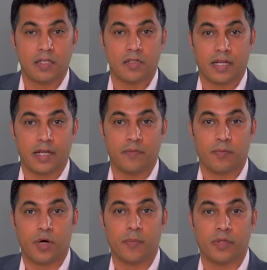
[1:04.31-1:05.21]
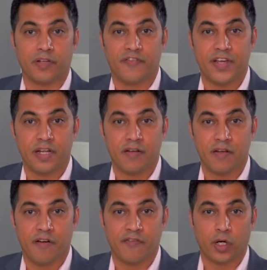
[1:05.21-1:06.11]
to get properly
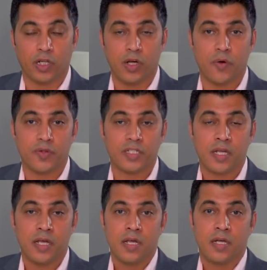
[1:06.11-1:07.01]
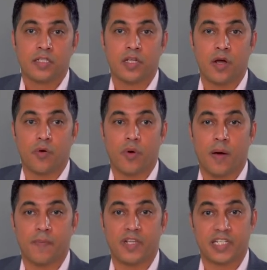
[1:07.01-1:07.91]
fitted for clothes.
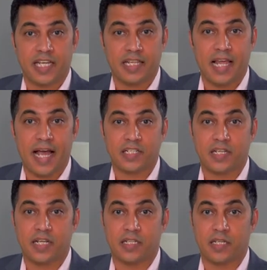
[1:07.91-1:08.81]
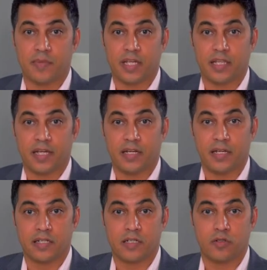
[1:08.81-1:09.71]
So the skin laxity is something that
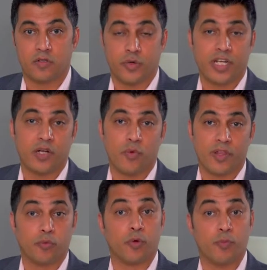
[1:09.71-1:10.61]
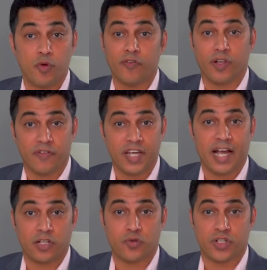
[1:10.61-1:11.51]
is treated with removal of
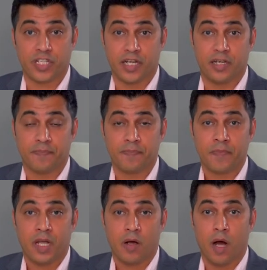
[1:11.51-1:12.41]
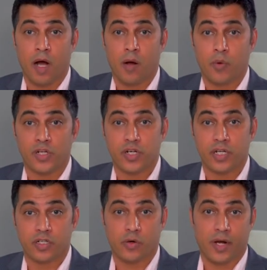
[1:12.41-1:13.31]
the extra skin, which
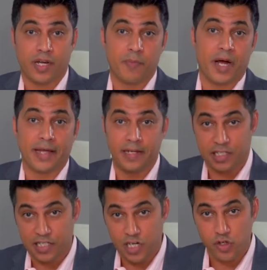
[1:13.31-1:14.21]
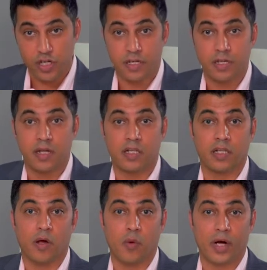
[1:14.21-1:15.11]
is created by an incision in
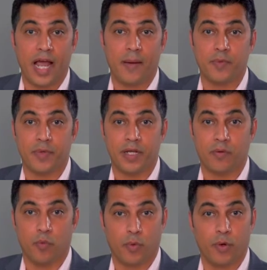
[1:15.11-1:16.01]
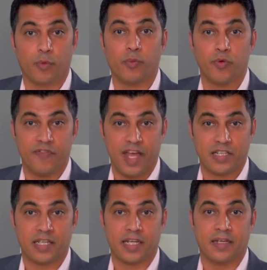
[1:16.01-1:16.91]
the lower abdomen where we remove
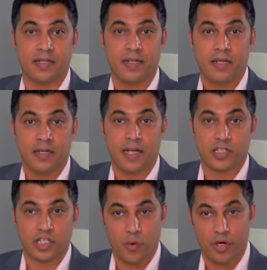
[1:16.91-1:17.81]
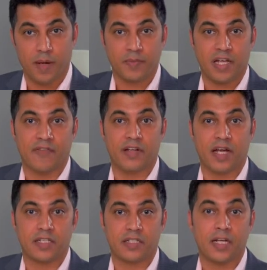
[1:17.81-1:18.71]
that skin and sew it up to have a
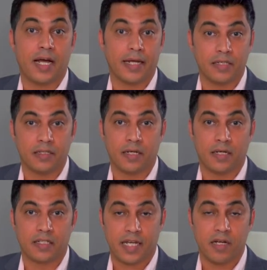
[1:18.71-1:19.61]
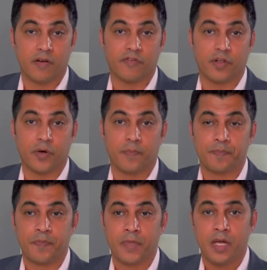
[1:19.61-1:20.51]
nice tight skin envelope.
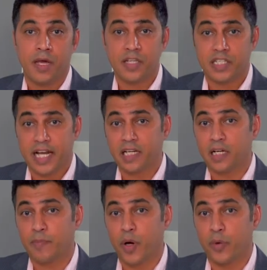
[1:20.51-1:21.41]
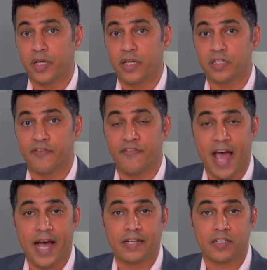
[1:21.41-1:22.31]
The second component is
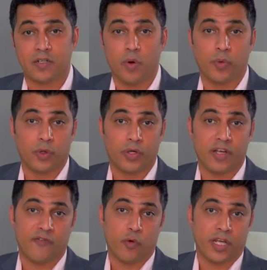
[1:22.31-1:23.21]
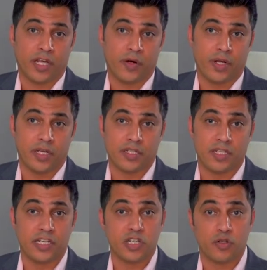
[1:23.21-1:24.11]
fat. So what we're looking for here
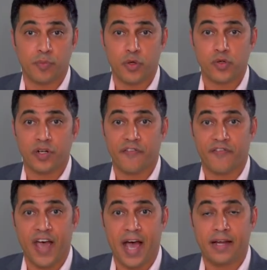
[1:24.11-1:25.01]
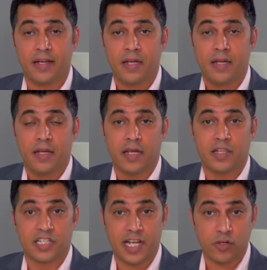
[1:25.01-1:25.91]
is the distribution of fat
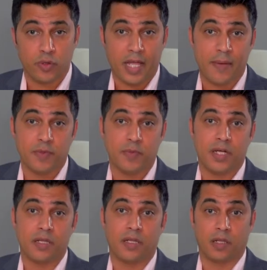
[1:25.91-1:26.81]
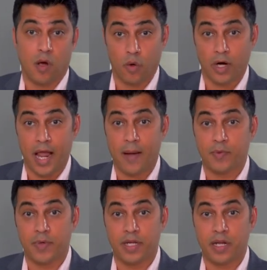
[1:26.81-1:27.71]
in the central abdomen, the lower
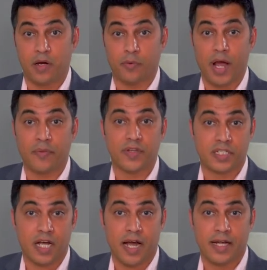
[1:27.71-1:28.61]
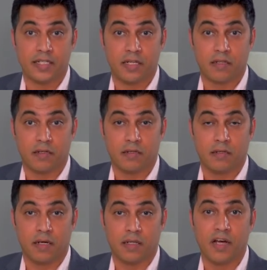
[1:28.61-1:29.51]
abdomen, and around the sides at
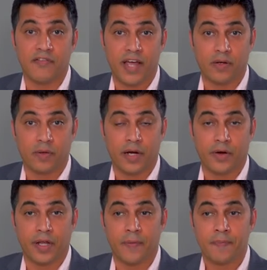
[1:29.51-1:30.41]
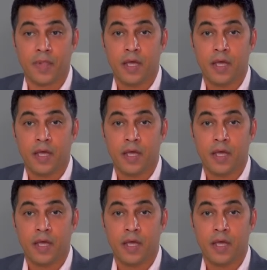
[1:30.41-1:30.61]
the love handle area.